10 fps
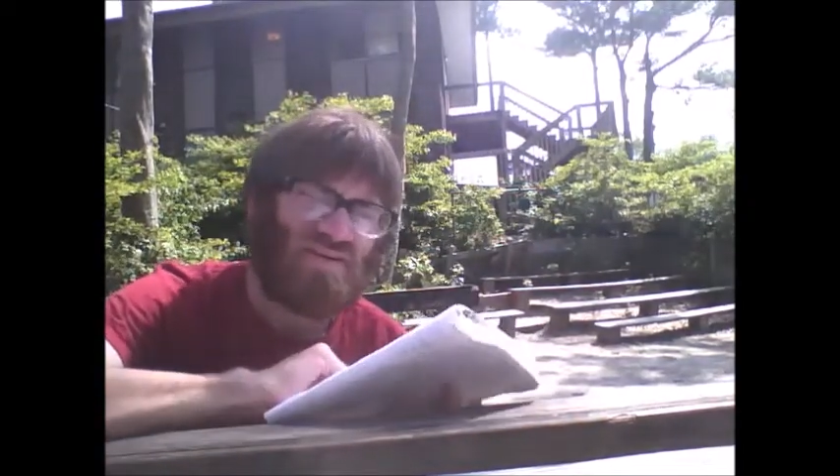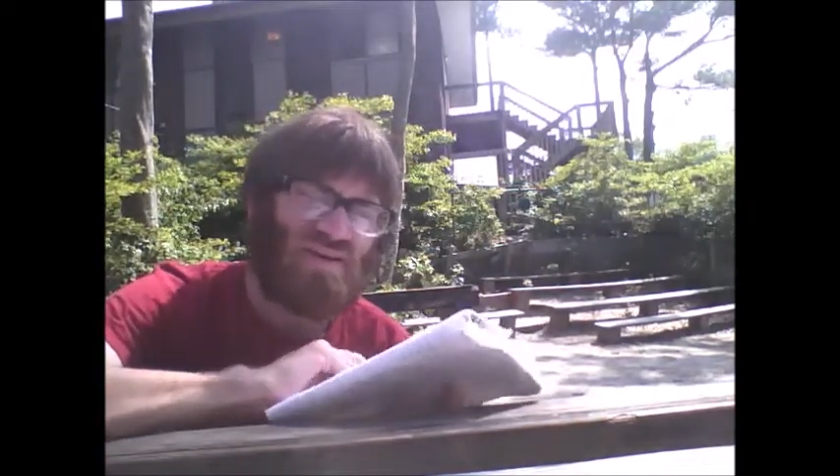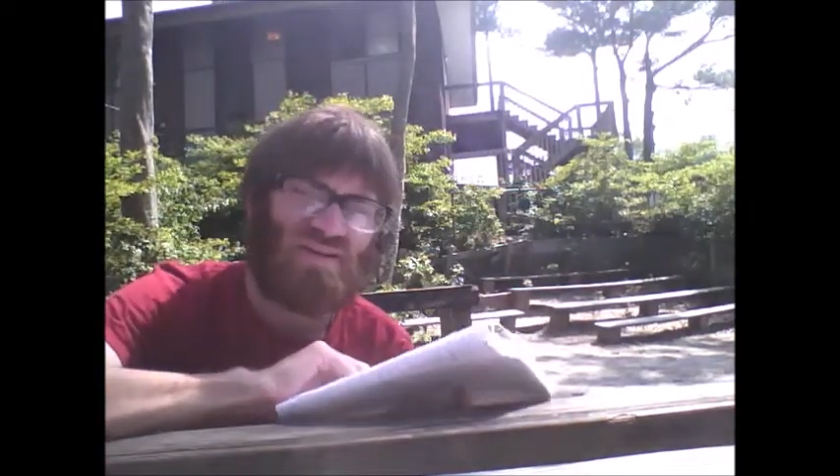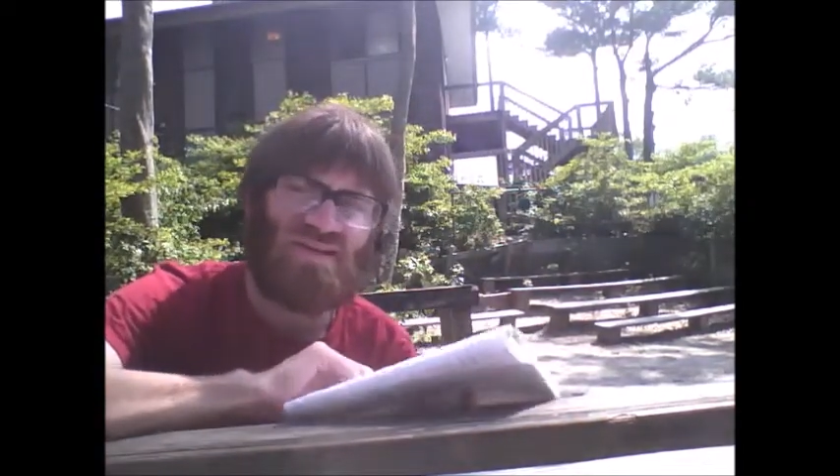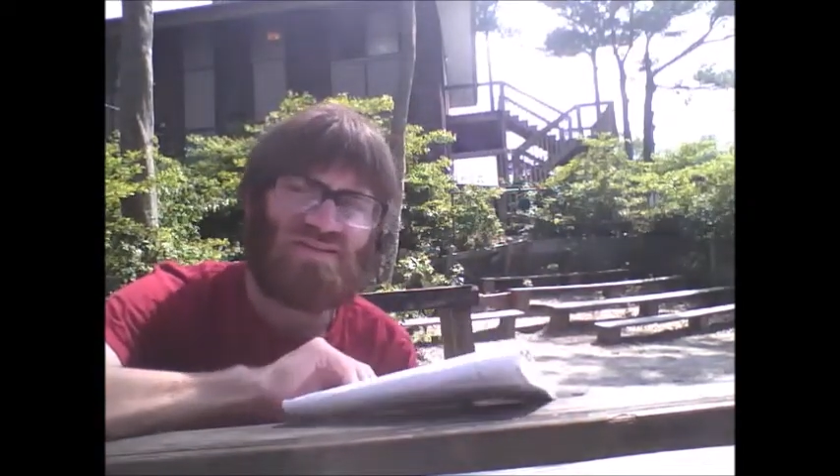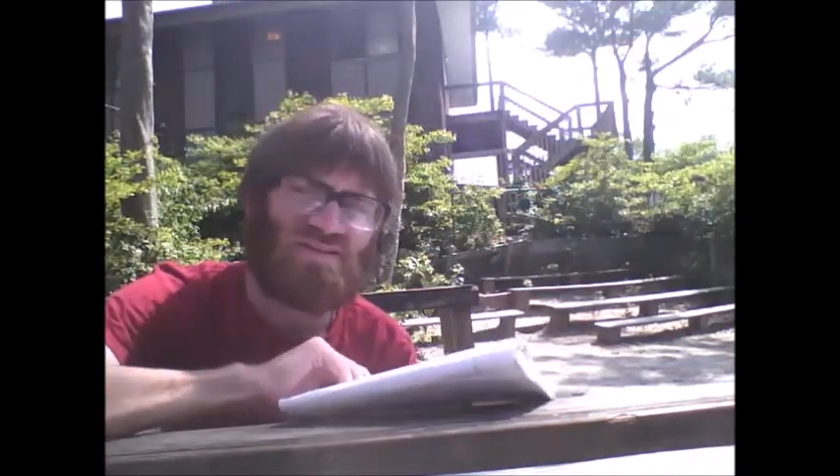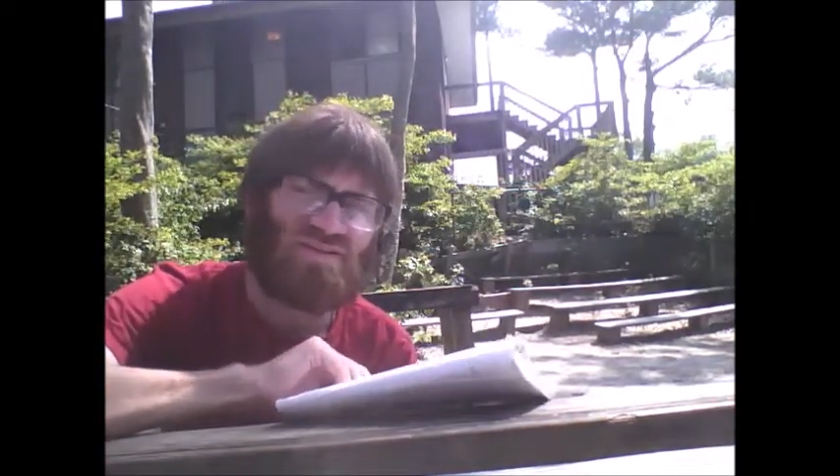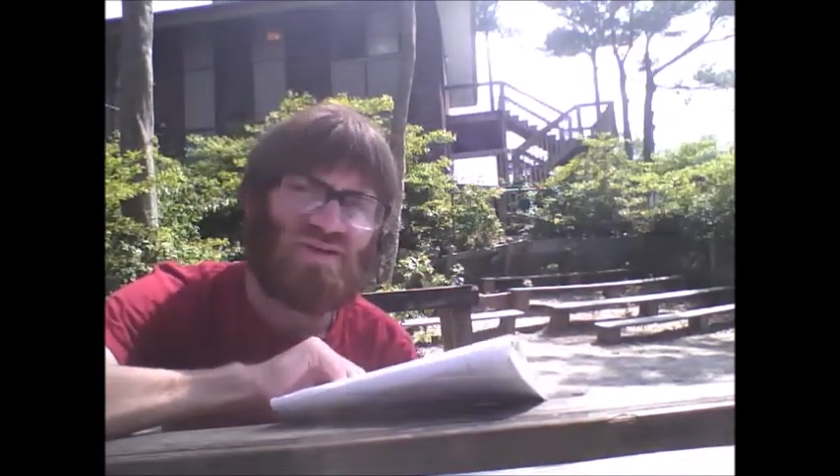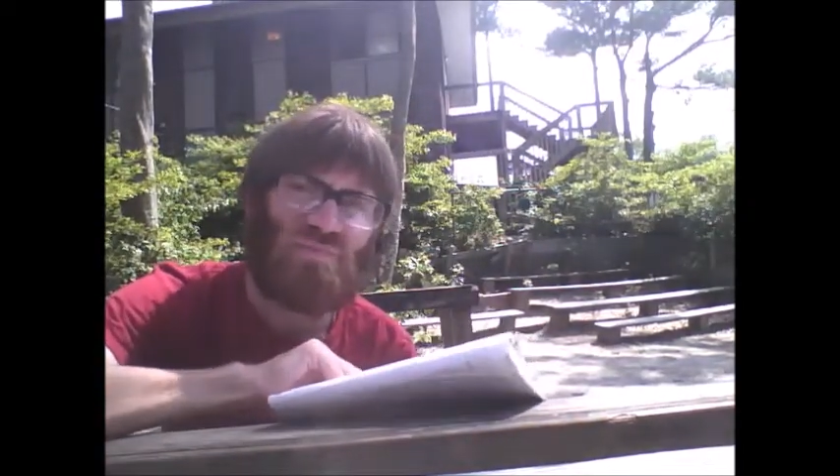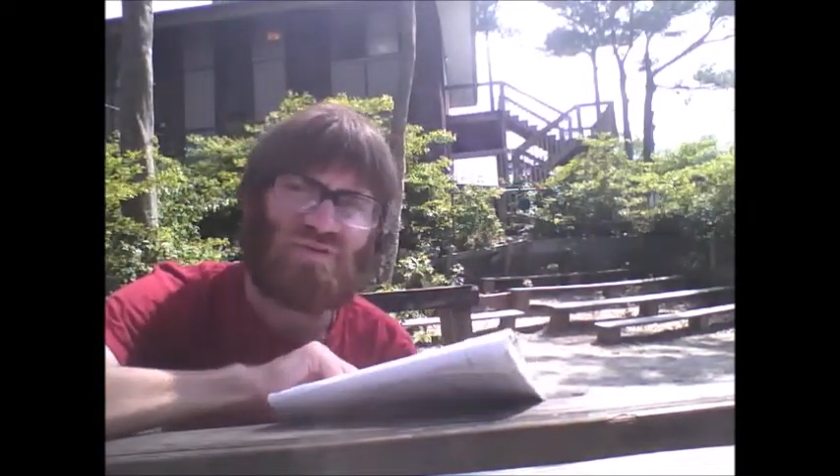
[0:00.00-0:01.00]
And this
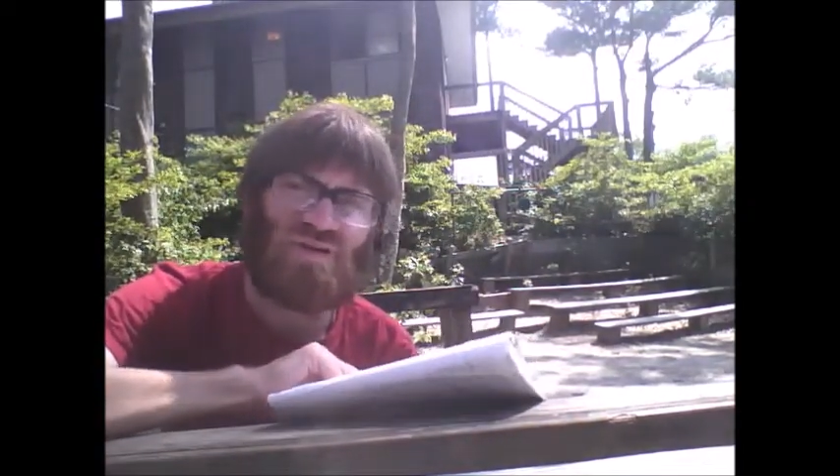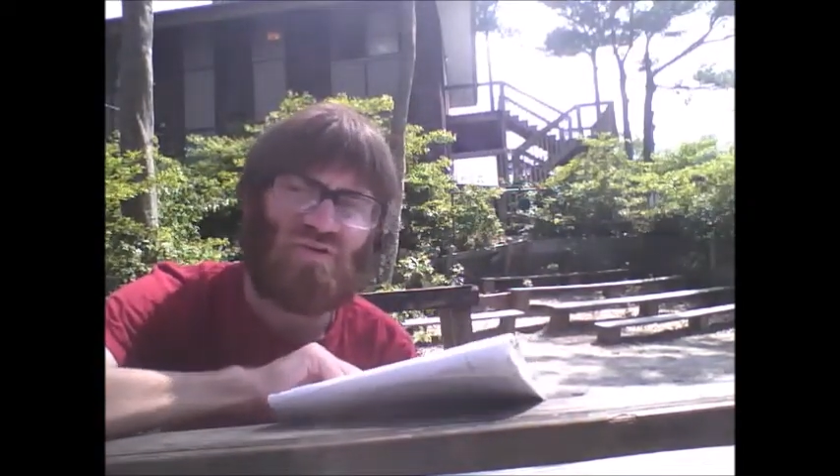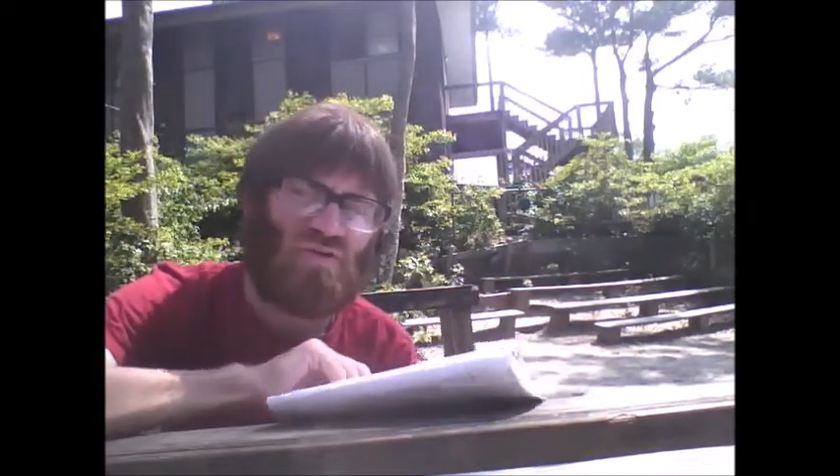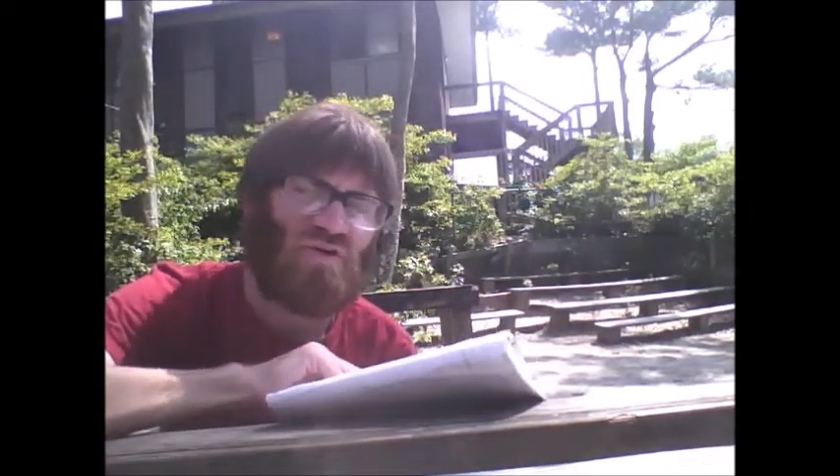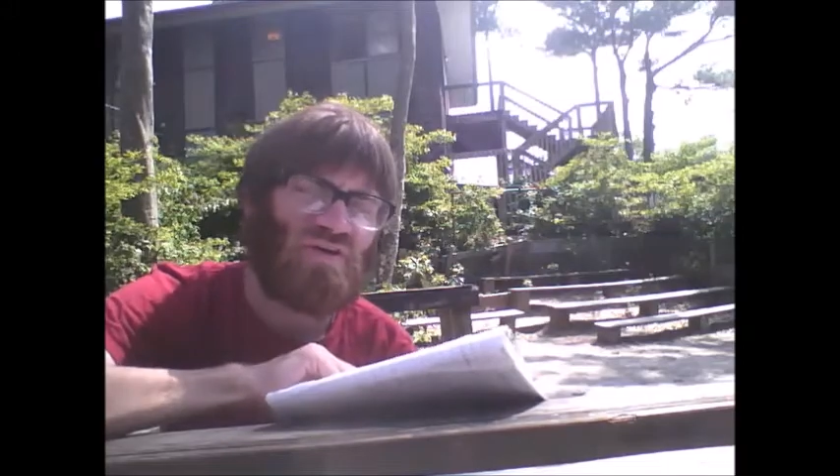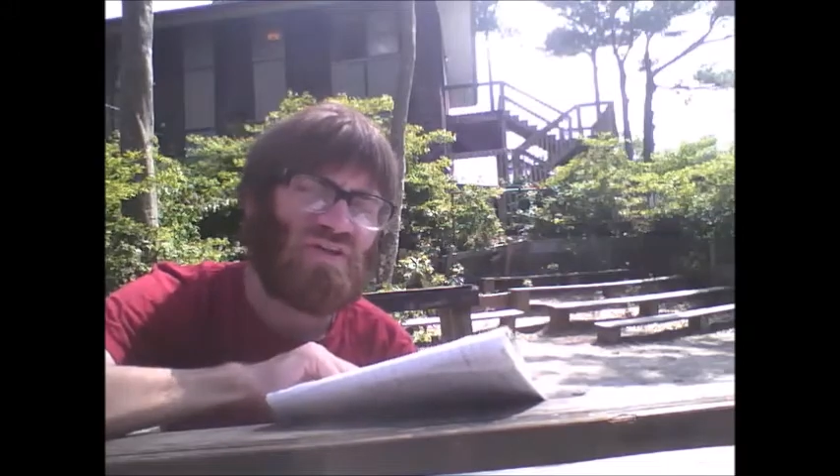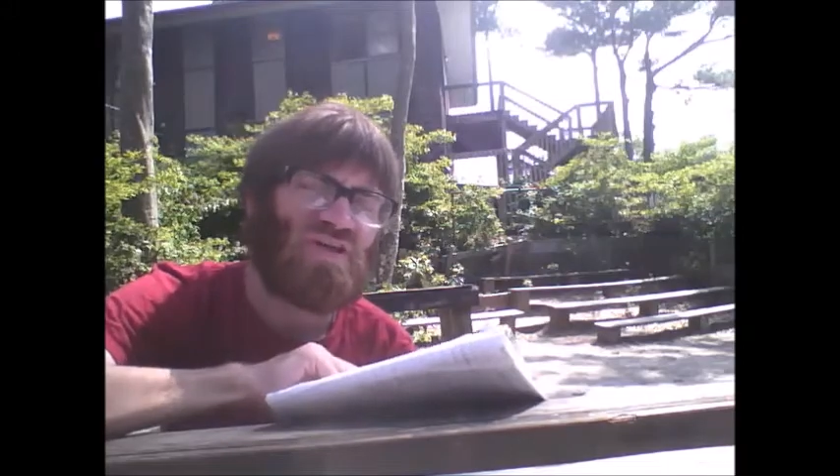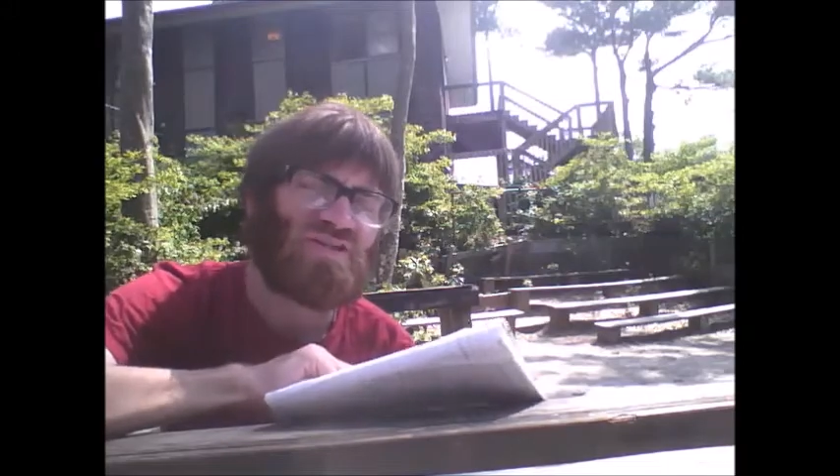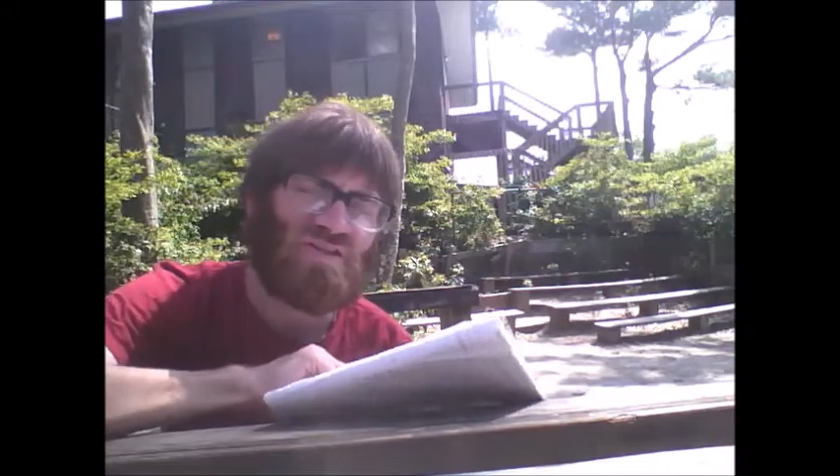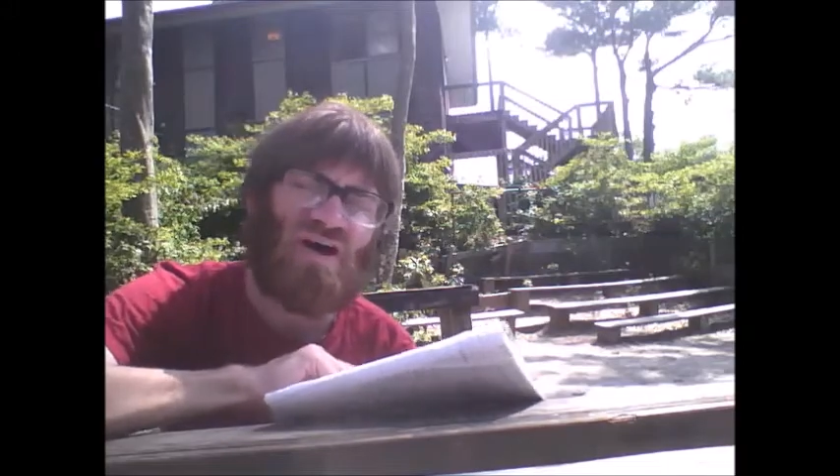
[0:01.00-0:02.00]
is an update on
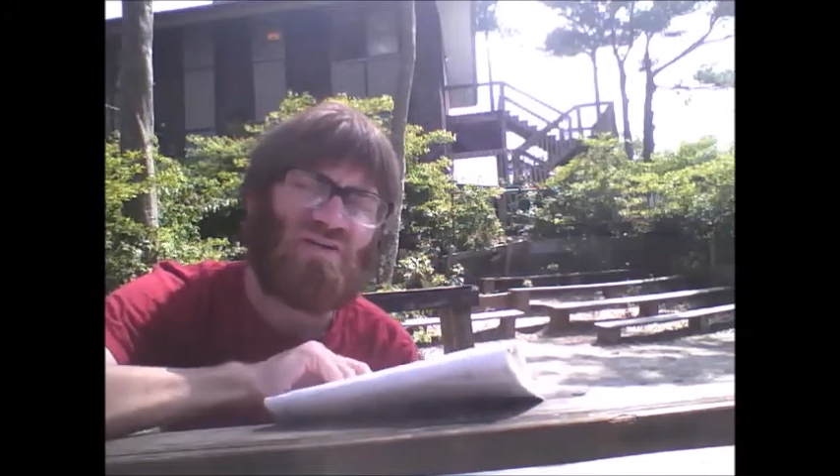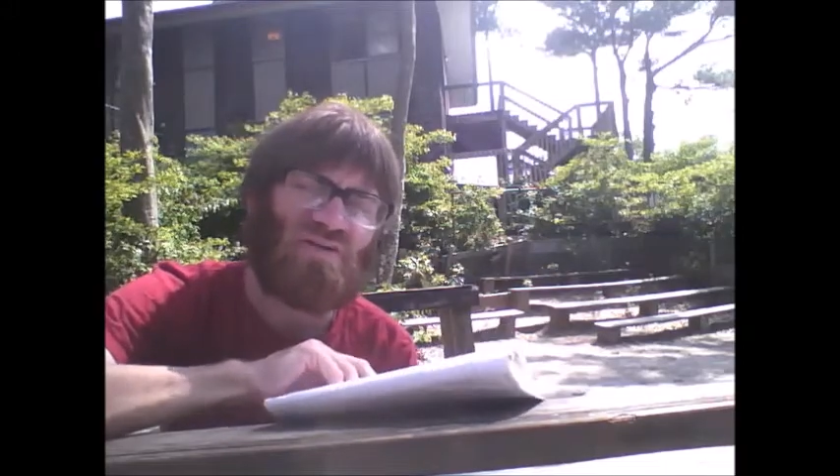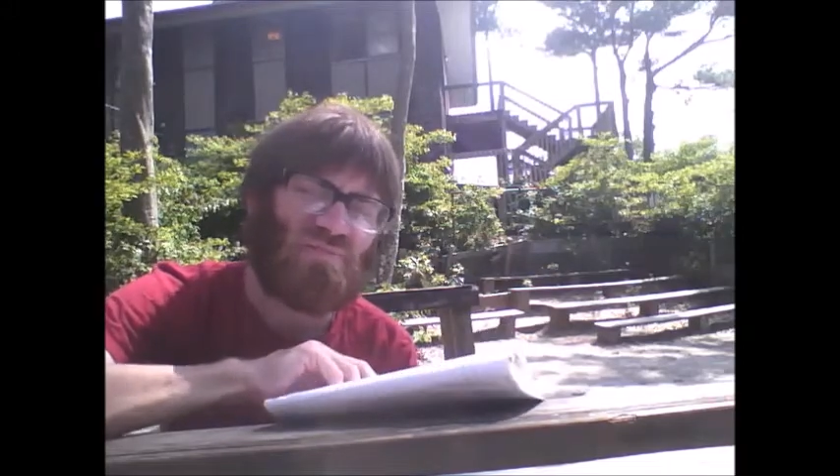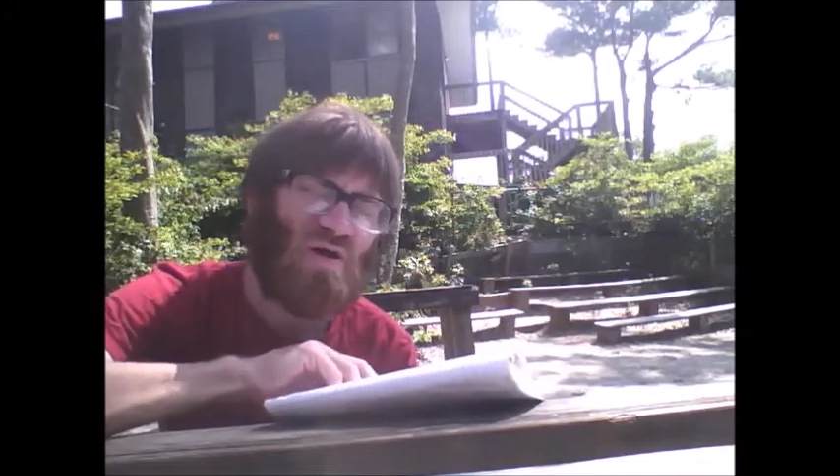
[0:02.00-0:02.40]
the Atari